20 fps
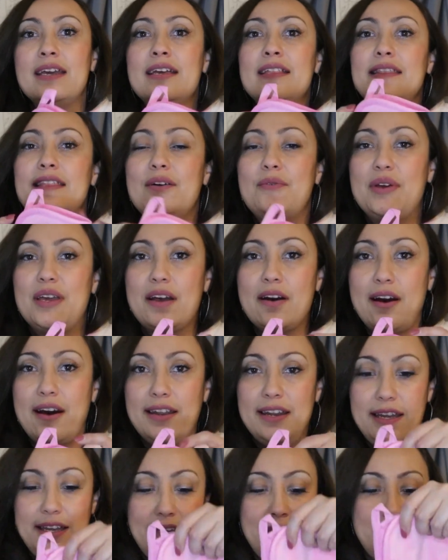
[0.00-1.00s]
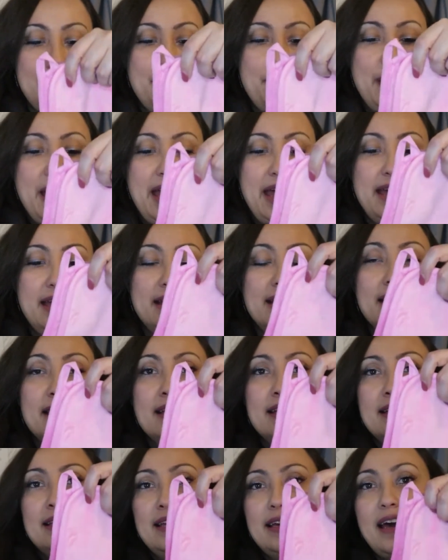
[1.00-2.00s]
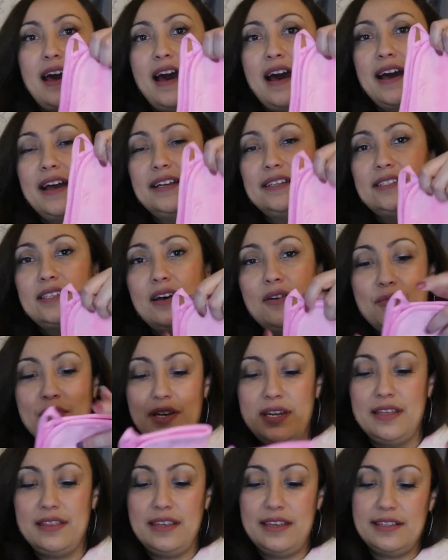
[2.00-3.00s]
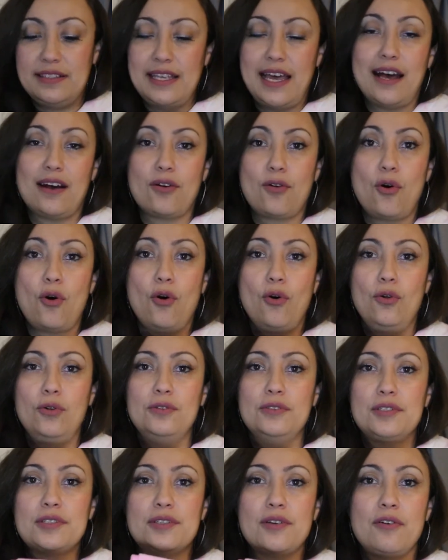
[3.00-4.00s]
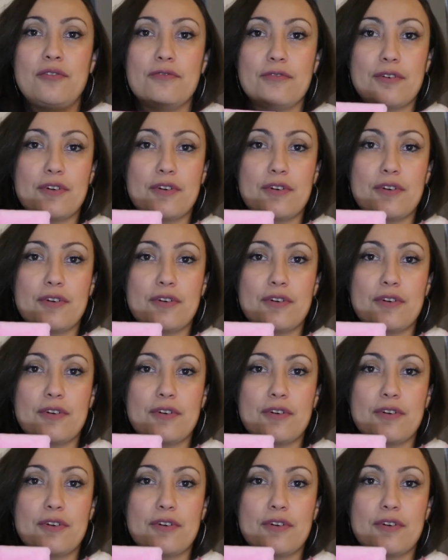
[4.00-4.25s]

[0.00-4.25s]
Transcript: that we got it in a bag. Like, I saw one of these at Kohl's over